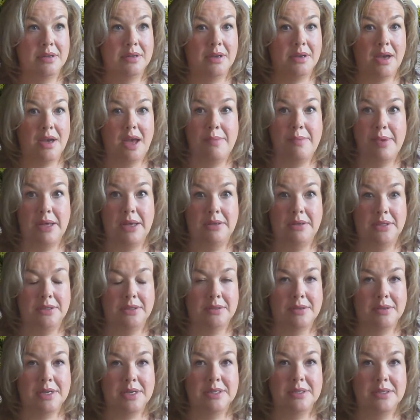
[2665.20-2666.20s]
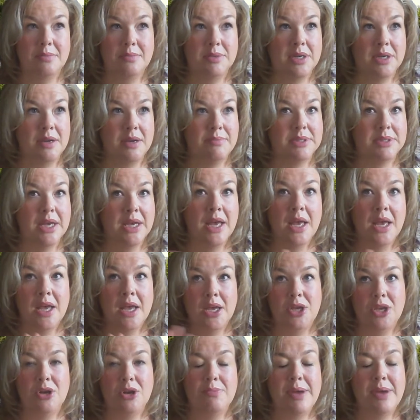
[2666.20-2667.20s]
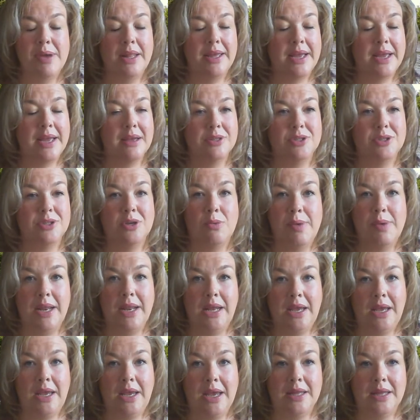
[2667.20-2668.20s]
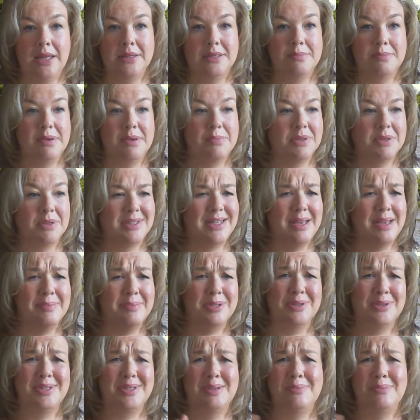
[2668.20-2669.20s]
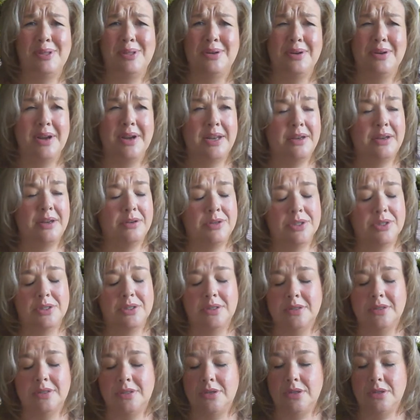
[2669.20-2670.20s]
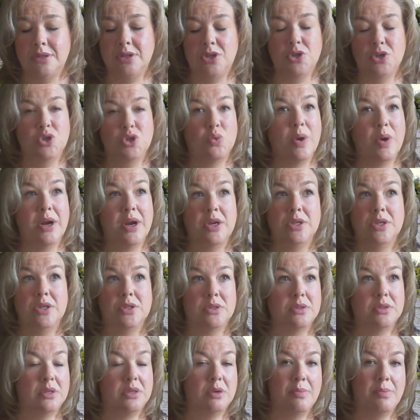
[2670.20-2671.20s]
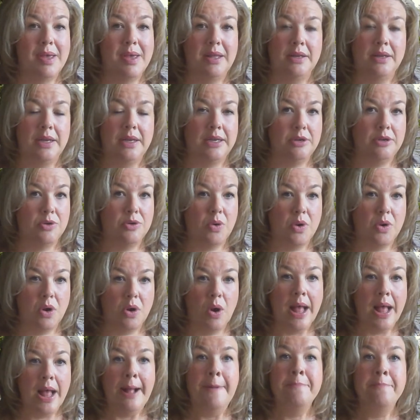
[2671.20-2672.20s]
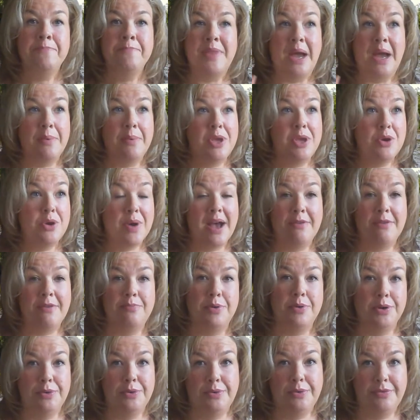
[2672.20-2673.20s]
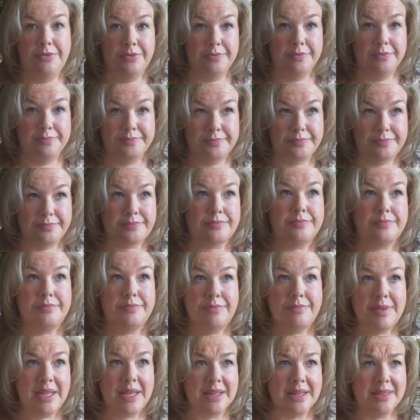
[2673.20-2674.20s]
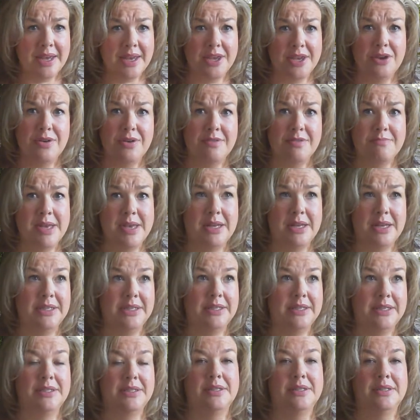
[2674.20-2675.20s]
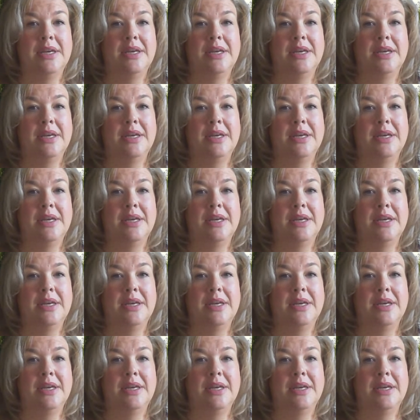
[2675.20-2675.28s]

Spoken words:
I mailed it. Because sometimes you're mailing out so many and some people's names are similar, and you swear you mailed it and you don't know. That way you have proof that you have mailed it.